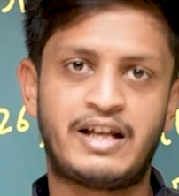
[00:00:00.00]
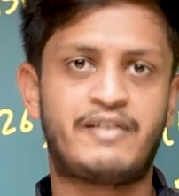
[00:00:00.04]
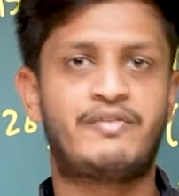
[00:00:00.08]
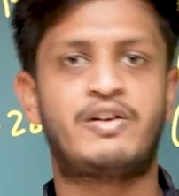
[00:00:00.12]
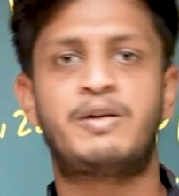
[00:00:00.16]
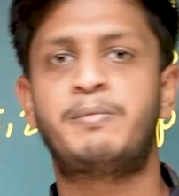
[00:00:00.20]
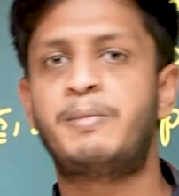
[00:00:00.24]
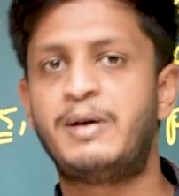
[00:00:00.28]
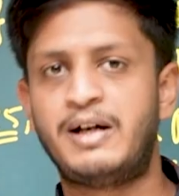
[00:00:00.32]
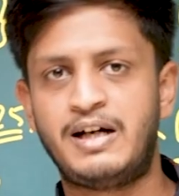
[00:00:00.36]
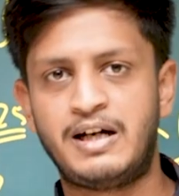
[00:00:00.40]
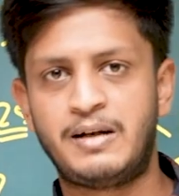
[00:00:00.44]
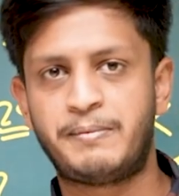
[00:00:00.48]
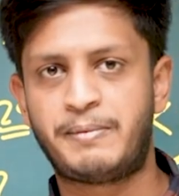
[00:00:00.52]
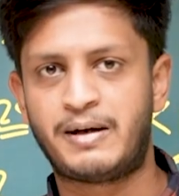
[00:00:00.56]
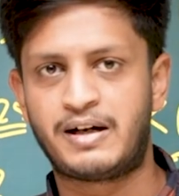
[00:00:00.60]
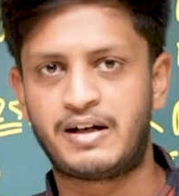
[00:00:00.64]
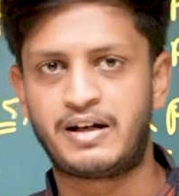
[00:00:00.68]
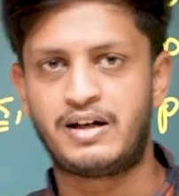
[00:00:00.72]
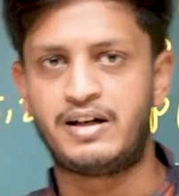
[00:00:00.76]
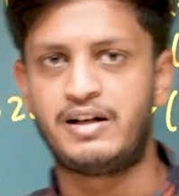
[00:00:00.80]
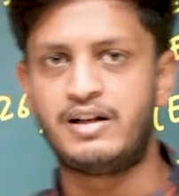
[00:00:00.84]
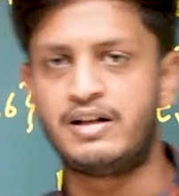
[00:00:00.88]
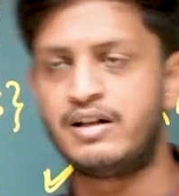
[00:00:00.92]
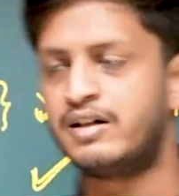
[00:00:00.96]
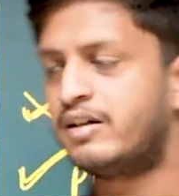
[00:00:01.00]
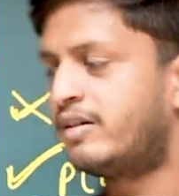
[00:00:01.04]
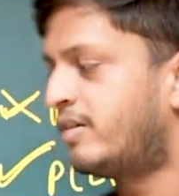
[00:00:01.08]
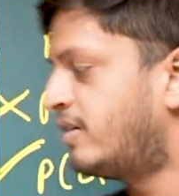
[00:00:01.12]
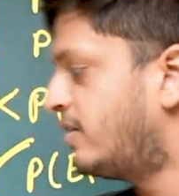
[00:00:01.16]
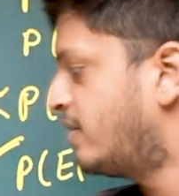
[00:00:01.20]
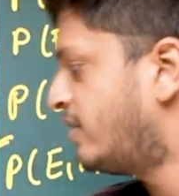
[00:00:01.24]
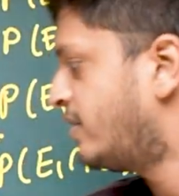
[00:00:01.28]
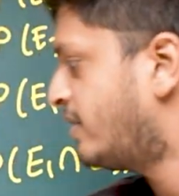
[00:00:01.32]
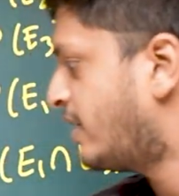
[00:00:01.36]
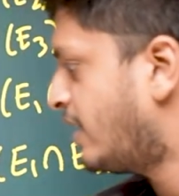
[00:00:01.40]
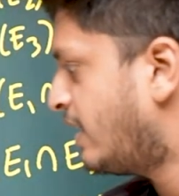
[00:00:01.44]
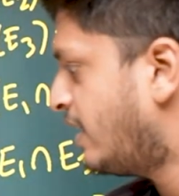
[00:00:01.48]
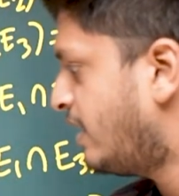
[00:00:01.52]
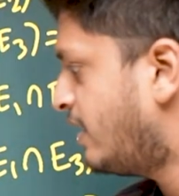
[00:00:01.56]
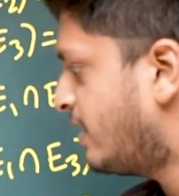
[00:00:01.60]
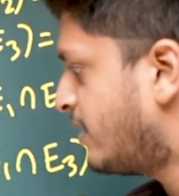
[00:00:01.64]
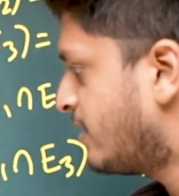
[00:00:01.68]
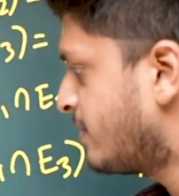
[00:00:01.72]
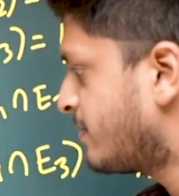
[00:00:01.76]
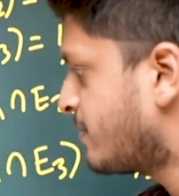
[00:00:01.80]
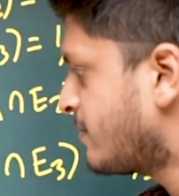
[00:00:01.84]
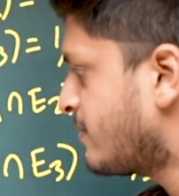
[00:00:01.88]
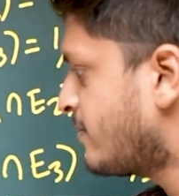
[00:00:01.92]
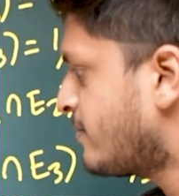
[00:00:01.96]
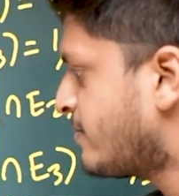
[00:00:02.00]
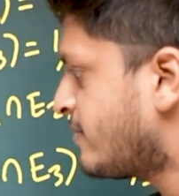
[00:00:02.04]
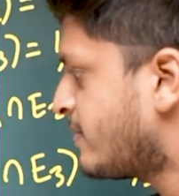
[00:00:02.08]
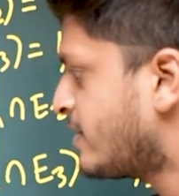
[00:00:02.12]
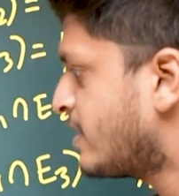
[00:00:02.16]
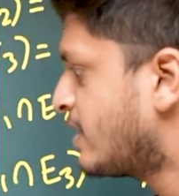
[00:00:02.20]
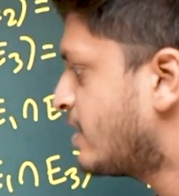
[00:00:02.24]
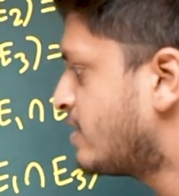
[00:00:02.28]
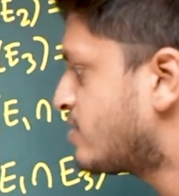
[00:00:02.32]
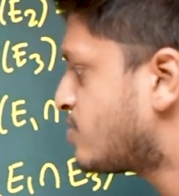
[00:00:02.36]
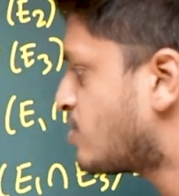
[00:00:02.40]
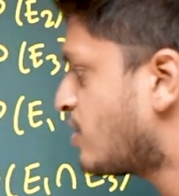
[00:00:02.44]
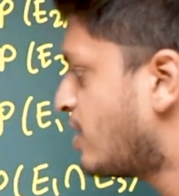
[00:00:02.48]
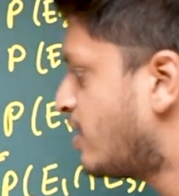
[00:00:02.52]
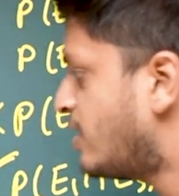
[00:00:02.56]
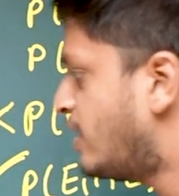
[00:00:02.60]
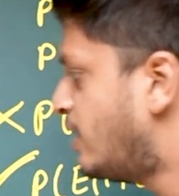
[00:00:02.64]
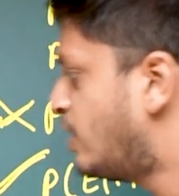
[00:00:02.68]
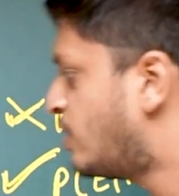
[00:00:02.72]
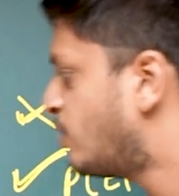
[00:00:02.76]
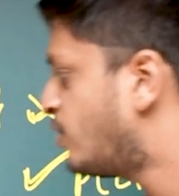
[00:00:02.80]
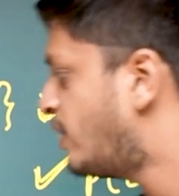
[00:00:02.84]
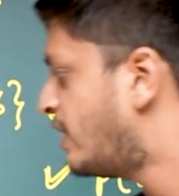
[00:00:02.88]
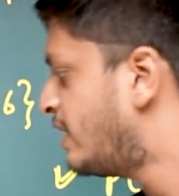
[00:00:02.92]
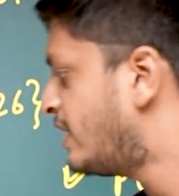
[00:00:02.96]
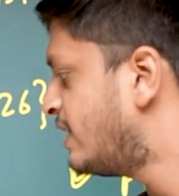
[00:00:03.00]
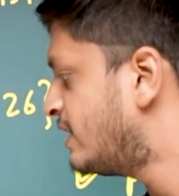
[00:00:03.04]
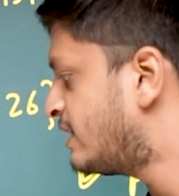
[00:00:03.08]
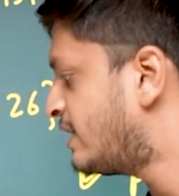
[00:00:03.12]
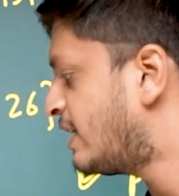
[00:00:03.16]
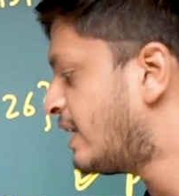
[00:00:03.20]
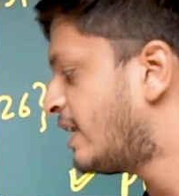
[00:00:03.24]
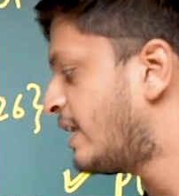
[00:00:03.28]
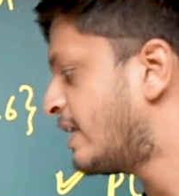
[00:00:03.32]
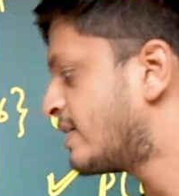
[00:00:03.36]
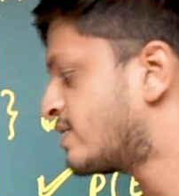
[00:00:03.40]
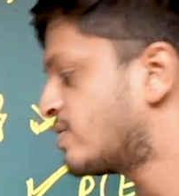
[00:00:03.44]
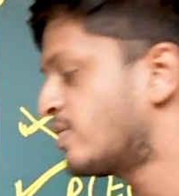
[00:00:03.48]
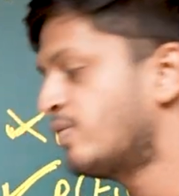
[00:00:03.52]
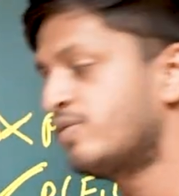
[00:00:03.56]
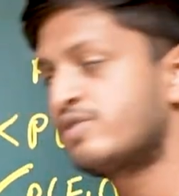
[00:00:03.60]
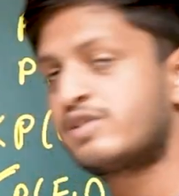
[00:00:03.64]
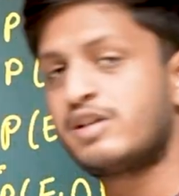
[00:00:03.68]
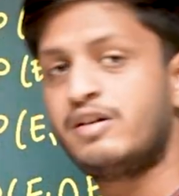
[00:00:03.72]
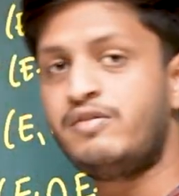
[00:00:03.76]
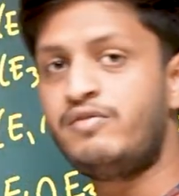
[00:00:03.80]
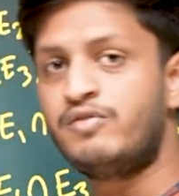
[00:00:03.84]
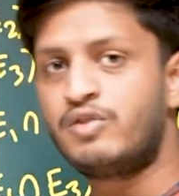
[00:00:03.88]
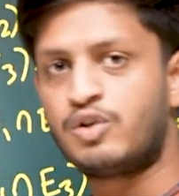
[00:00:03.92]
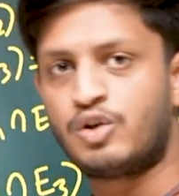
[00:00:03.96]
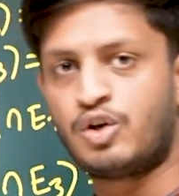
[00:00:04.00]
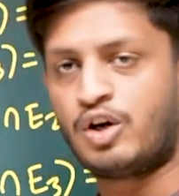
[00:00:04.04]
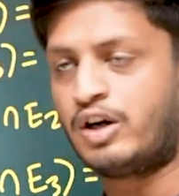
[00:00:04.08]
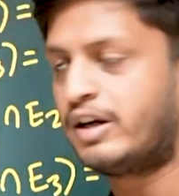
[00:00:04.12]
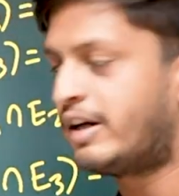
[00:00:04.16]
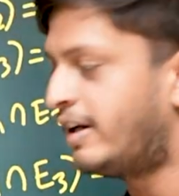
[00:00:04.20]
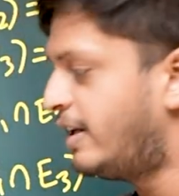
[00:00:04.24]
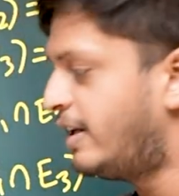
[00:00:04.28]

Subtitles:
never be independent, right? So E2 and E3 are exclusive, not